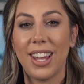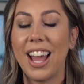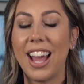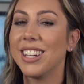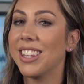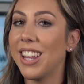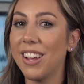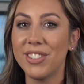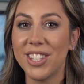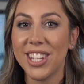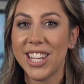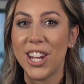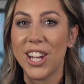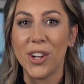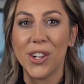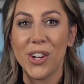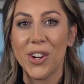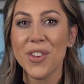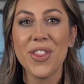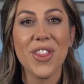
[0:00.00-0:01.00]
I'd love to
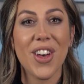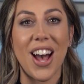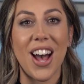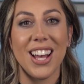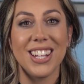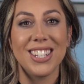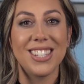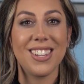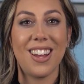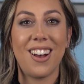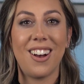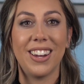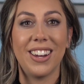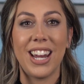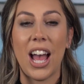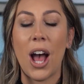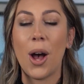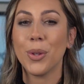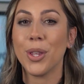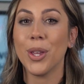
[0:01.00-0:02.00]
hear your thoughts
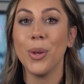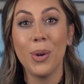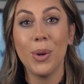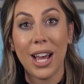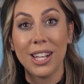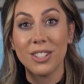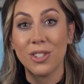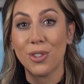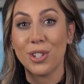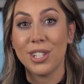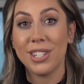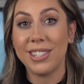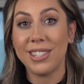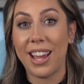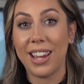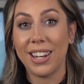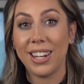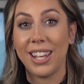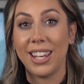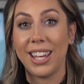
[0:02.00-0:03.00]
on how you guys are
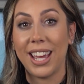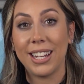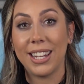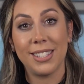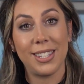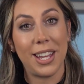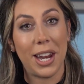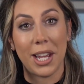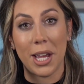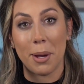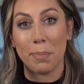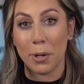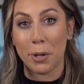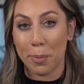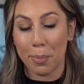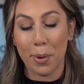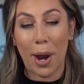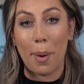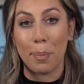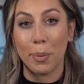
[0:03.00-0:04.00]
designing and setting up
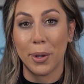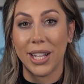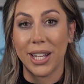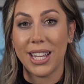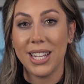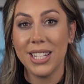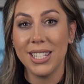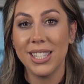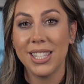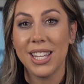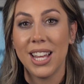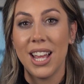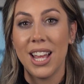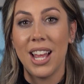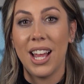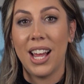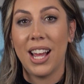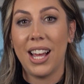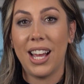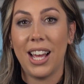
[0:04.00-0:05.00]
your properties.
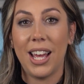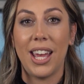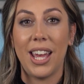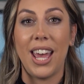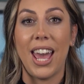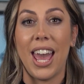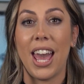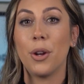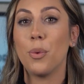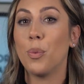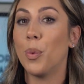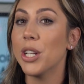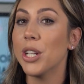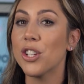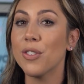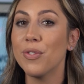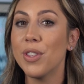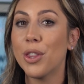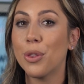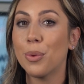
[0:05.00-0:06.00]
And
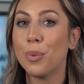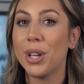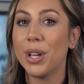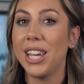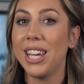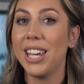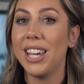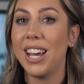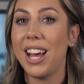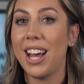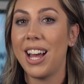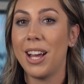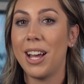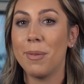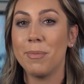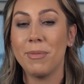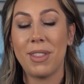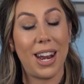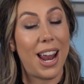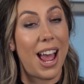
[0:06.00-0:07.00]
which of the 3
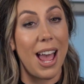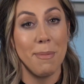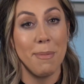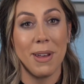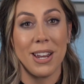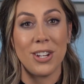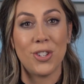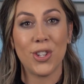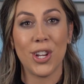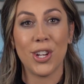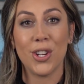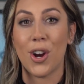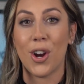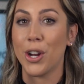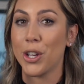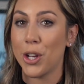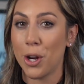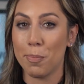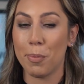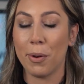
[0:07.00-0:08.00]
that I mentioned
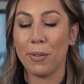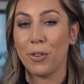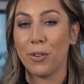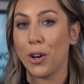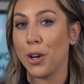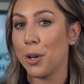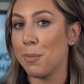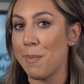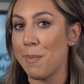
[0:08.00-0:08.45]
are your preferred